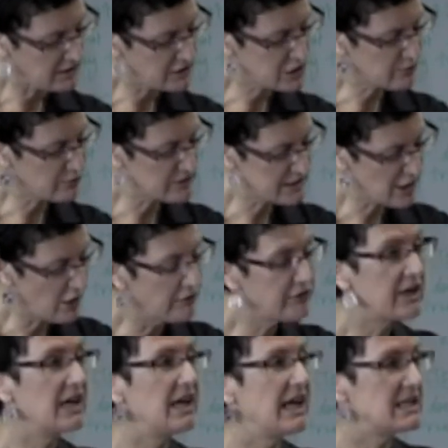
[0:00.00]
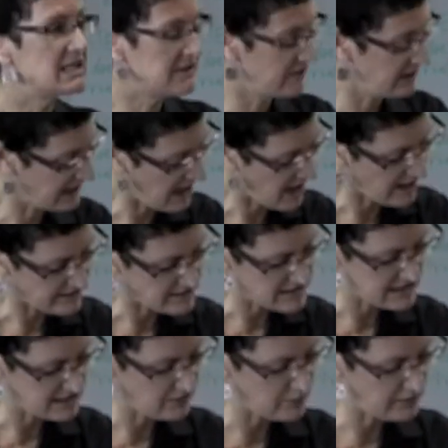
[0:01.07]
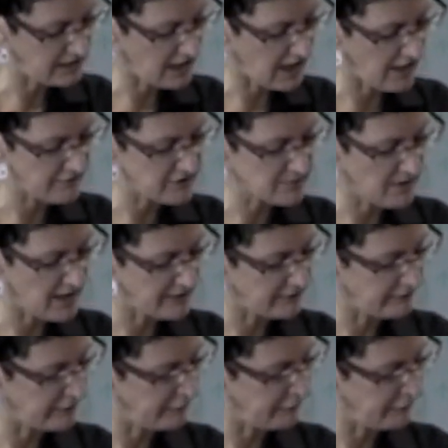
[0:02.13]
to resolve collectively how to deal with the aftermath of the